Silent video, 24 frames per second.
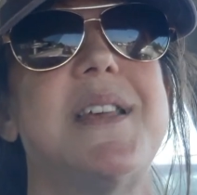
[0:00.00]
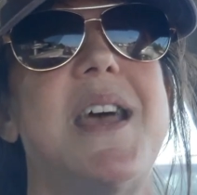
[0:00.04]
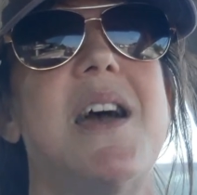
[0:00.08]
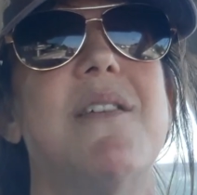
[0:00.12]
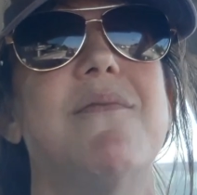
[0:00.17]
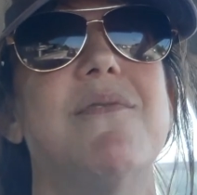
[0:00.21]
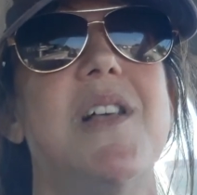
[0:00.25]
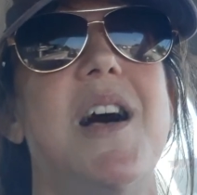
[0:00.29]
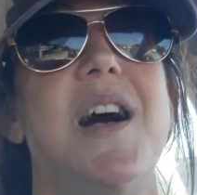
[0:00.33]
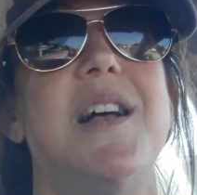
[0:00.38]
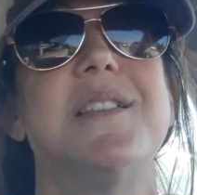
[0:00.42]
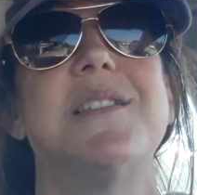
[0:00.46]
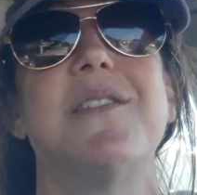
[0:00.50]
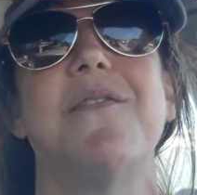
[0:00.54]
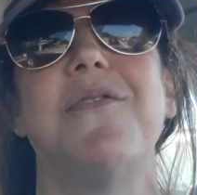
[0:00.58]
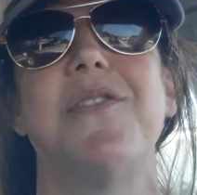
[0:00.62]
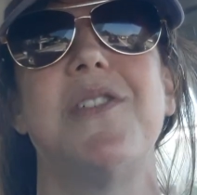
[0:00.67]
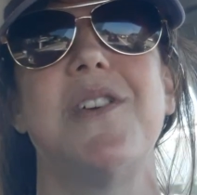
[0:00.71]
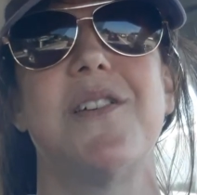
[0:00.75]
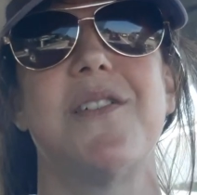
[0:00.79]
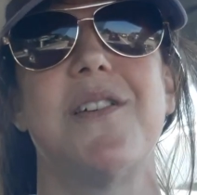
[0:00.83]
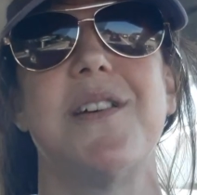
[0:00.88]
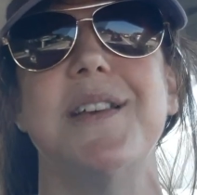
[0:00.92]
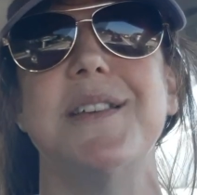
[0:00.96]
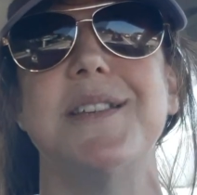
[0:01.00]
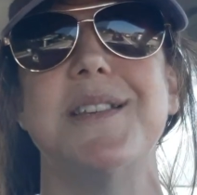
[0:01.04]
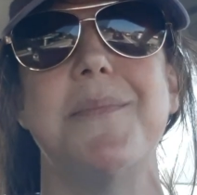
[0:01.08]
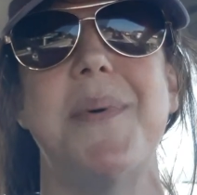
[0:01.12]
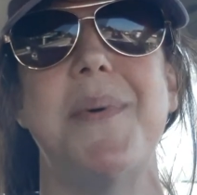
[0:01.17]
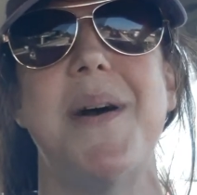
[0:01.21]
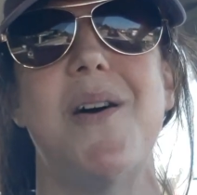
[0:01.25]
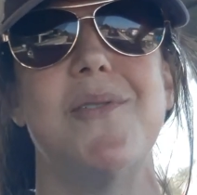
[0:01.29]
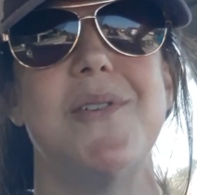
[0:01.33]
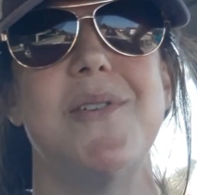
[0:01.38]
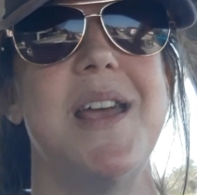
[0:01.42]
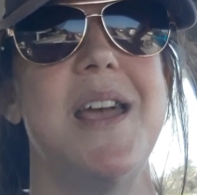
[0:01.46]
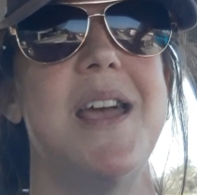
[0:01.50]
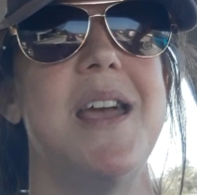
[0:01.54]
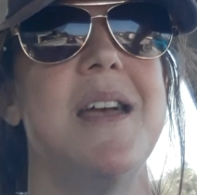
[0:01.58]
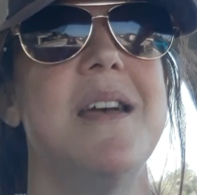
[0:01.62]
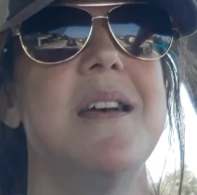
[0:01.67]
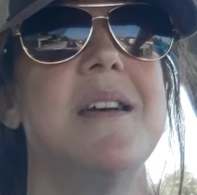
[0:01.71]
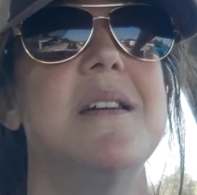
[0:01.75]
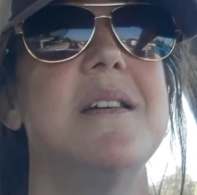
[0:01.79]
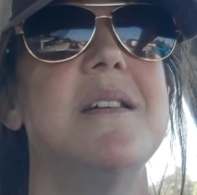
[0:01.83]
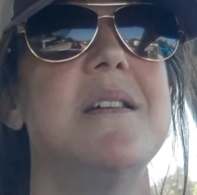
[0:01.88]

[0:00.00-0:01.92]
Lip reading: I have lots of theories about it.